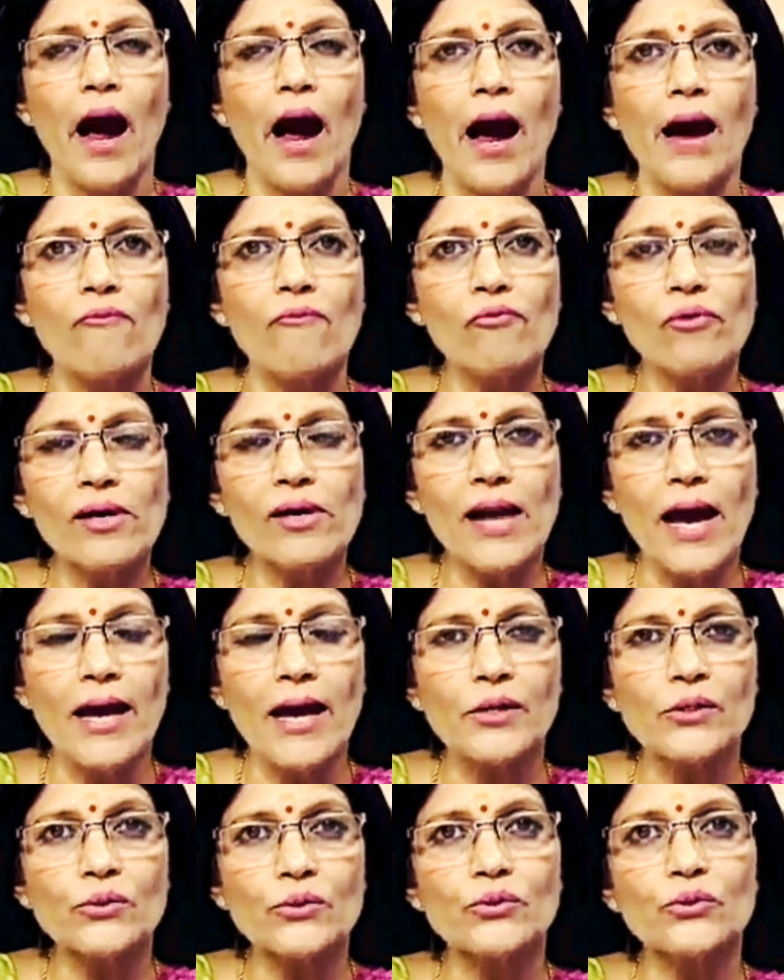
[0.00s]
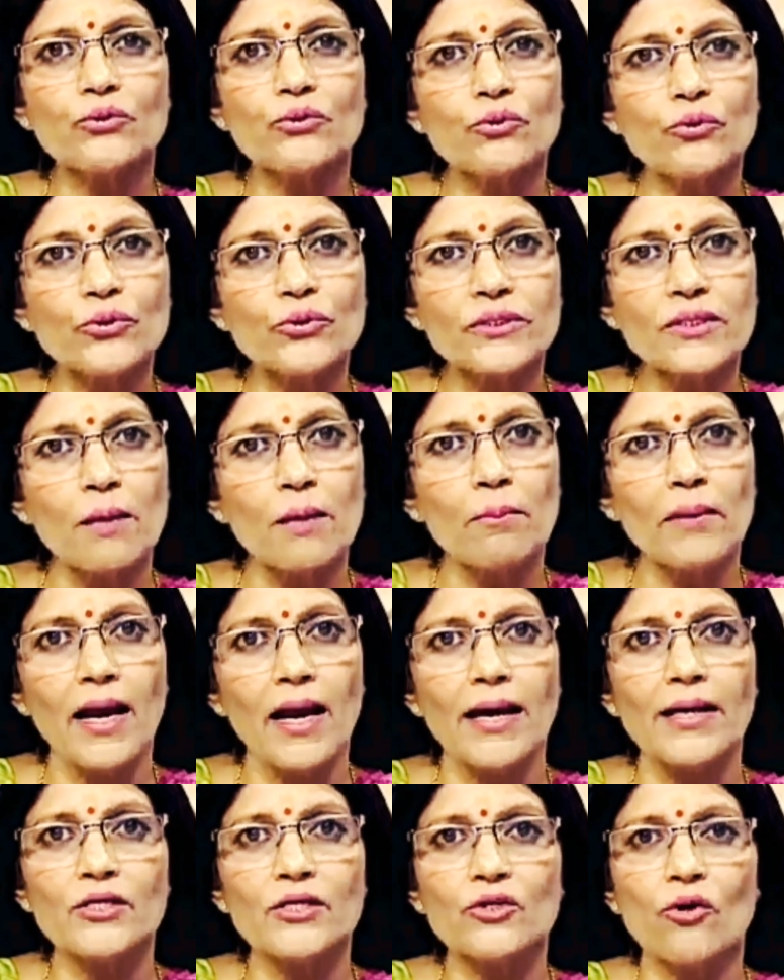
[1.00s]
I would like to throw some
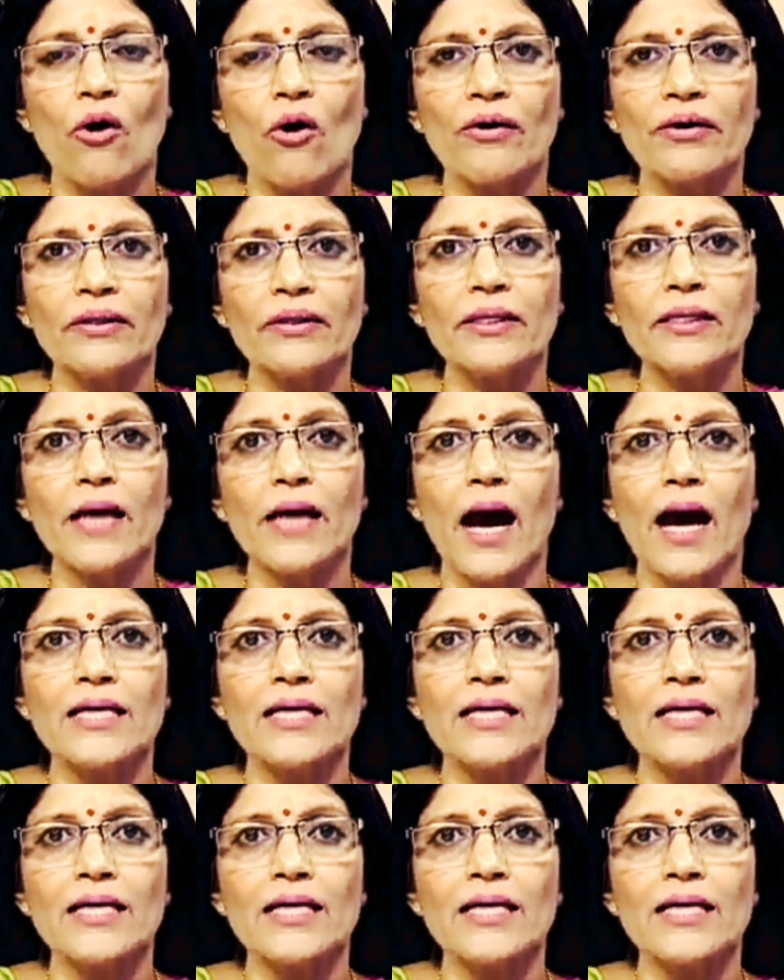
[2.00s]
light on the